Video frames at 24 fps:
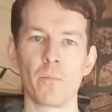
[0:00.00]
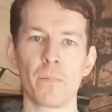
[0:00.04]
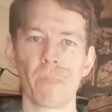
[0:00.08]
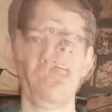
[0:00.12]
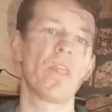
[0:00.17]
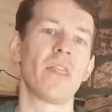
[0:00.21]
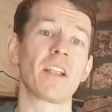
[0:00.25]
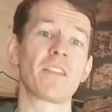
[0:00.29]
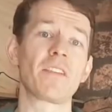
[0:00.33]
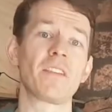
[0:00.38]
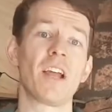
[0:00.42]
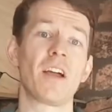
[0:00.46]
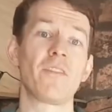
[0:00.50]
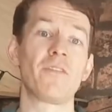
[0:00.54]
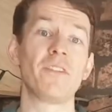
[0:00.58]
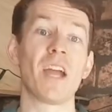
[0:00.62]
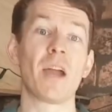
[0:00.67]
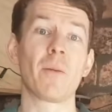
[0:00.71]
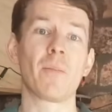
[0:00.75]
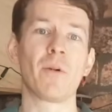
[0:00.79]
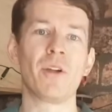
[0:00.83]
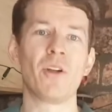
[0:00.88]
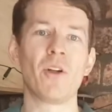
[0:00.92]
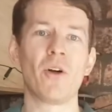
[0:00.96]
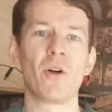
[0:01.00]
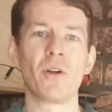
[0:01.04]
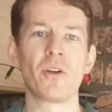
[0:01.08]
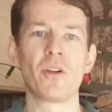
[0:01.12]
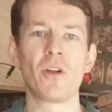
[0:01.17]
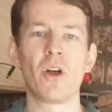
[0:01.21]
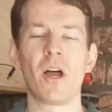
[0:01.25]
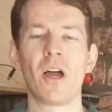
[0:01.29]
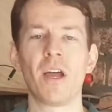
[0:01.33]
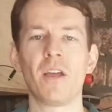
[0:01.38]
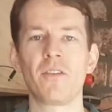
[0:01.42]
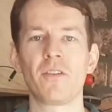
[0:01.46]
That's enough yabbering on,
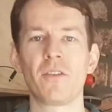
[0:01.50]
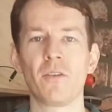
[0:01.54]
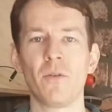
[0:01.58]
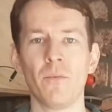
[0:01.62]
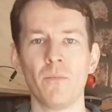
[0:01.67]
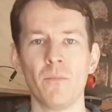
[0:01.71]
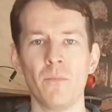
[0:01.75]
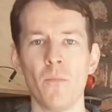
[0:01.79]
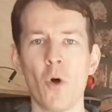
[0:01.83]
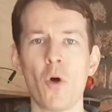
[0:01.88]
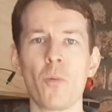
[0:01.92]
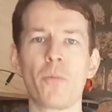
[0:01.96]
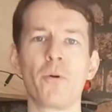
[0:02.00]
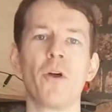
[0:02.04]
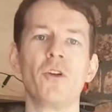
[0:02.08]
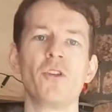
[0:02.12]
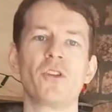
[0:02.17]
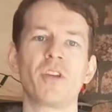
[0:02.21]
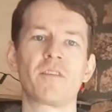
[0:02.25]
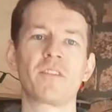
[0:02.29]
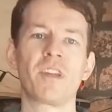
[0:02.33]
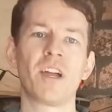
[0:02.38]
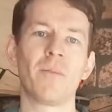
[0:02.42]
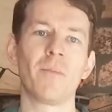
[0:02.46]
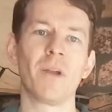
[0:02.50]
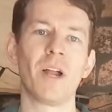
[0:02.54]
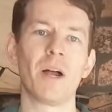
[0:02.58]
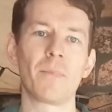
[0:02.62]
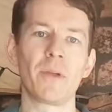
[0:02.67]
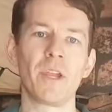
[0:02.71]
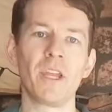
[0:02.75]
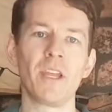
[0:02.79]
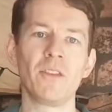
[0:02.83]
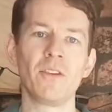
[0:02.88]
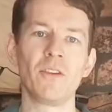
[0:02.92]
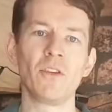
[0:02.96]
guys. More project coming
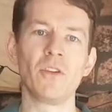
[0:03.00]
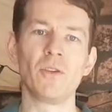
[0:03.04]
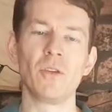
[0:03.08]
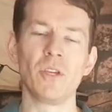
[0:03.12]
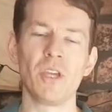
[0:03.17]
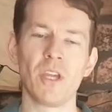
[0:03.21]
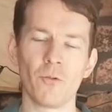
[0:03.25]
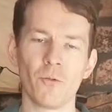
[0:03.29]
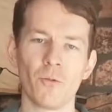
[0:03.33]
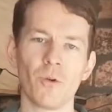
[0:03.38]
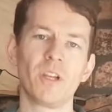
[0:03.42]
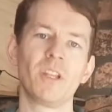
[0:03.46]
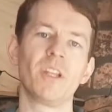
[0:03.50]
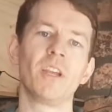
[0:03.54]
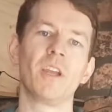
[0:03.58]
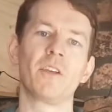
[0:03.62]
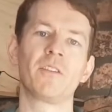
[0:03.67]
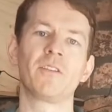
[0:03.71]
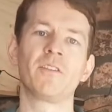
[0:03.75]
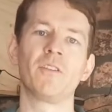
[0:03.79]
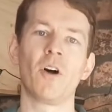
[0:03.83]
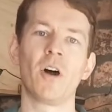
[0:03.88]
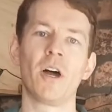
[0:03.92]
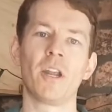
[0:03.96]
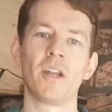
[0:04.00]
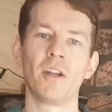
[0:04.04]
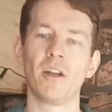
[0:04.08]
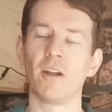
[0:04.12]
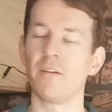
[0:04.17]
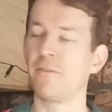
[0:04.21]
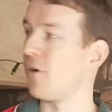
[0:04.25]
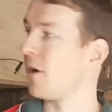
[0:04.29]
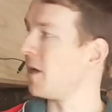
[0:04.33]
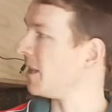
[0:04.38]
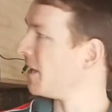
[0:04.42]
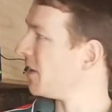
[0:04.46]
up in the year. Really excited. I
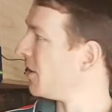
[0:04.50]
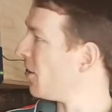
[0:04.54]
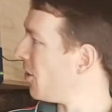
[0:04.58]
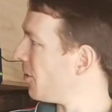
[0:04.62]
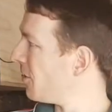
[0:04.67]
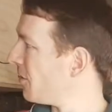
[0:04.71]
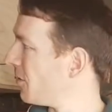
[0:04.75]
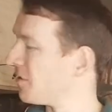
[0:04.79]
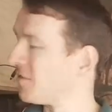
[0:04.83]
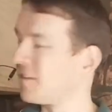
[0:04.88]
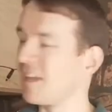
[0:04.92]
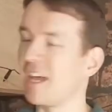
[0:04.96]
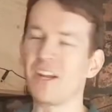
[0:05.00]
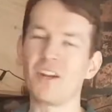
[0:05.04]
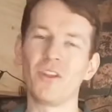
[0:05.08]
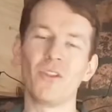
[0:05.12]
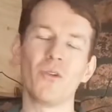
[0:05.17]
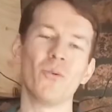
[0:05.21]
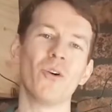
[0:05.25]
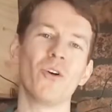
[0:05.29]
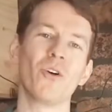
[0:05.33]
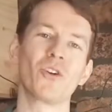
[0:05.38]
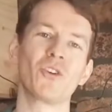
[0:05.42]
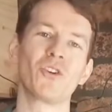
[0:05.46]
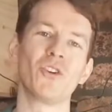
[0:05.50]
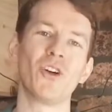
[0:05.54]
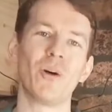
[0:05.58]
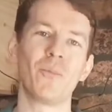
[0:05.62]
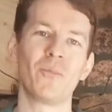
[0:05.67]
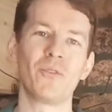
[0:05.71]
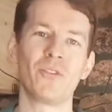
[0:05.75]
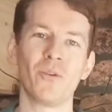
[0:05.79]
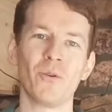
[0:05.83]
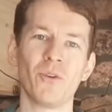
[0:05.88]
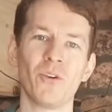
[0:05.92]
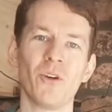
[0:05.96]
finally got the state of the
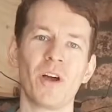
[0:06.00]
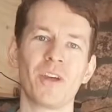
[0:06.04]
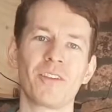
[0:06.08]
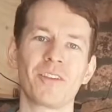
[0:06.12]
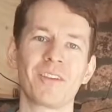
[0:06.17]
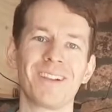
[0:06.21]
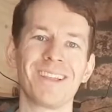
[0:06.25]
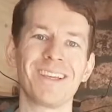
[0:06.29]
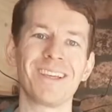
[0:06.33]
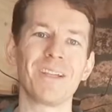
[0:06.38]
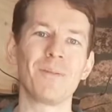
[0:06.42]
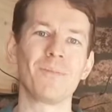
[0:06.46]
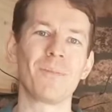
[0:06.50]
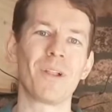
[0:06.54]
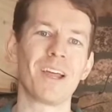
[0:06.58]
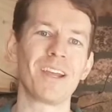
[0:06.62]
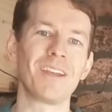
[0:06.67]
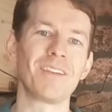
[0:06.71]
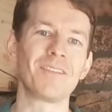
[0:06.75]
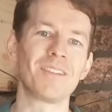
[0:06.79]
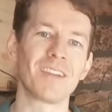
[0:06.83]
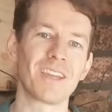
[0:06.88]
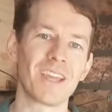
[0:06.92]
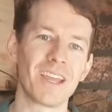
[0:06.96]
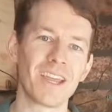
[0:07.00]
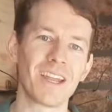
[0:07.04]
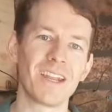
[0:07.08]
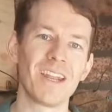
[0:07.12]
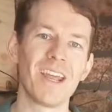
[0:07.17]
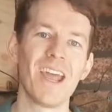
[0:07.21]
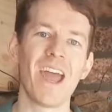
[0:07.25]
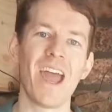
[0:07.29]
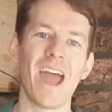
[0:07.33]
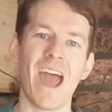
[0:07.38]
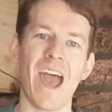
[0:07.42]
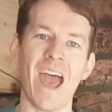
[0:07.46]
workshop to a nice clean place again,
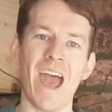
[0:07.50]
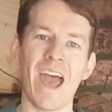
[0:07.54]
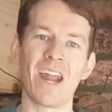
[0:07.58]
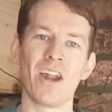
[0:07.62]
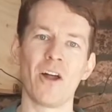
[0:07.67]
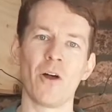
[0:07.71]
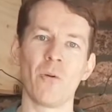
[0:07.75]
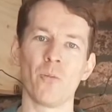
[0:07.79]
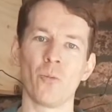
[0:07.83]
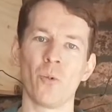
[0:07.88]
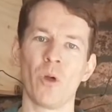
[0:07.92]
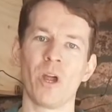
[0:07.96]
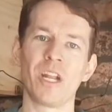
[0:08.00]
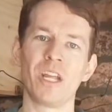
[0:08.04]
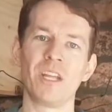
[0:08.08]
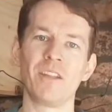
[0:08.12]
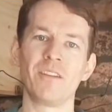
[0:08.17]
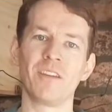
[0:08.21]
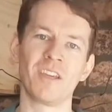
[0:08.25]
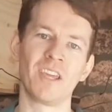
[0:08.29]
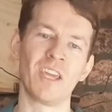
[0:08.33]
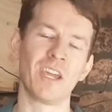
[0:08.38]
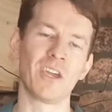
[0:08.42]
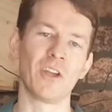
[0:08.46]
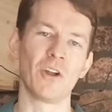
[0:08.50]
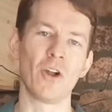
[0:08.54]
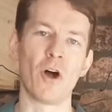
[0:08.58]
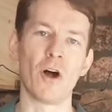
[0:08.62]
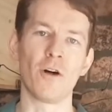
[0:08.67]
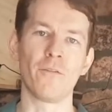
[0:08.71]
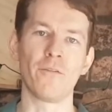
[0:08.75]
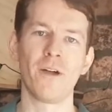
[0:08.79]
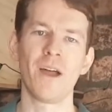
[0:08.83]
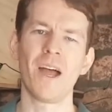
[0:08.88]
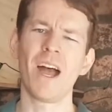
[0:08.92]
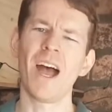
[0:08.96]
and I'm ready to kick it
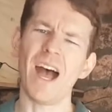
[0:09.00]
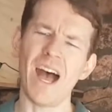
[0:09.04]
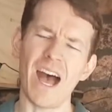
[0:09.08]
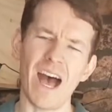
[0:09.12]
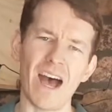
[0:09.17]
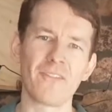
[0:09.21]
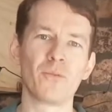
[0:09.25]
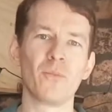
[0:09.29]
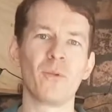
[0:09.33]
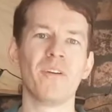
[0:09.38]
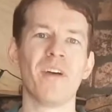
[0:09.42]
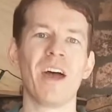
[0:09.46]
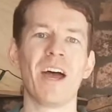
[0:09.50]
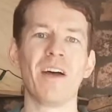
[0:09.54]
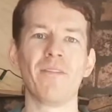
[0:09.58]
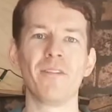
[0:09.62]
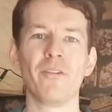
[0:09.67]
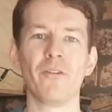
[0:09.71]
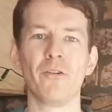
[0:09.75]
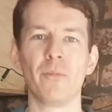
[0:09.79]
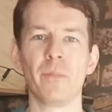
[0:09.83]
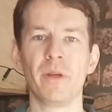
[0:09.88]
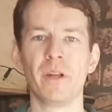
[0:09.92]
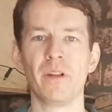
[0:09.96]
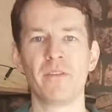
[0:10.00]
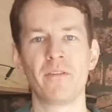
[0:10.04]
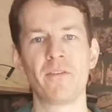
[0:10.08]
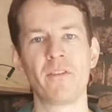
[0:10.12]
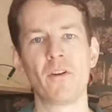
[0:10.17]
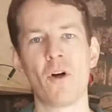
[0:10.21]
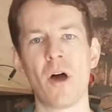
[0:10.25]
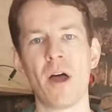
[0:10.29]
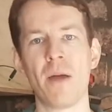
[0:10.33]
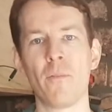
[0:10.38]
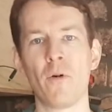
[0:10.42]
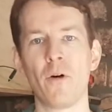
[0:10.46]
off after we've had a little bit of
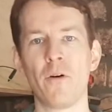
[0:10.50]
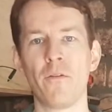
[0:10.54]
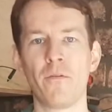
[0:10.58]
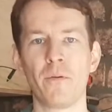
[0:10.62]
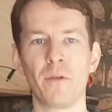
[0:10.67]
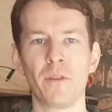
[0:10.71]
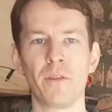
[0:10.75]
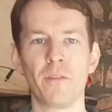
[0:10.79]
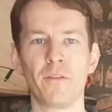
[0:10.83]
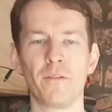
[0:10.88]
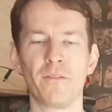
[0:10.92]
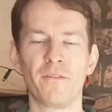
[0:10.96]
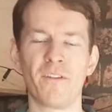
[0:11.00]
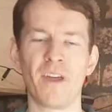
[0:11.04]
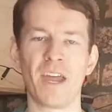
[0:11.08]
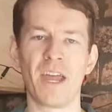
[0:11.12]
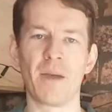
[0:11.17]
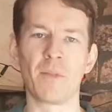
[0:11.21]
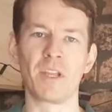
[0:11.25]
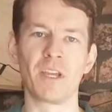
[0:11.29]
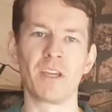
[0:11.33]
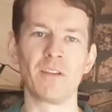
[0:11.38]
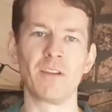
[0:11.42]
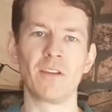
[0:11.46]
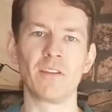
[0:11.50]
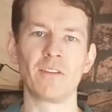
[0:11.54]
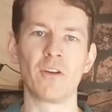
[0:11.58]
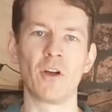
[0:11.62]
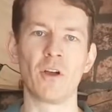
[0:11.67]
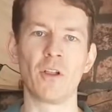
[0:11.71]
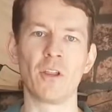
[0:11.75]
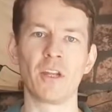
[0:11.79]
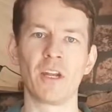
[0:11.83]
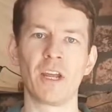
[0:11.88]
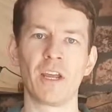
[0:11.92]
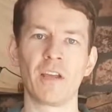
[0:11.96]
time off with the family this
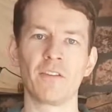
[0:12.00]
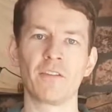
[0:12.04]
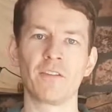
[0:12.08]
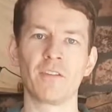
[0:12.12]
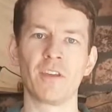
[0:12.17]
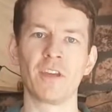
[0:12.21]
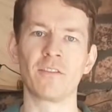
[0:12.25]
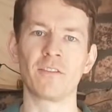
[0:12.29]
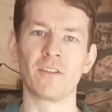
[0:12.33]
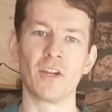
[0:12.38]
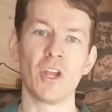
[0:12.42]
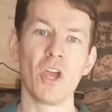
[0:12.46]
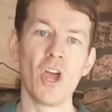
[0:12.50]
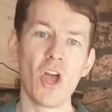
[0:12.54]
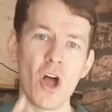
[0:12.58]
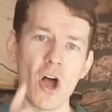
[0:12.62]
holiday season.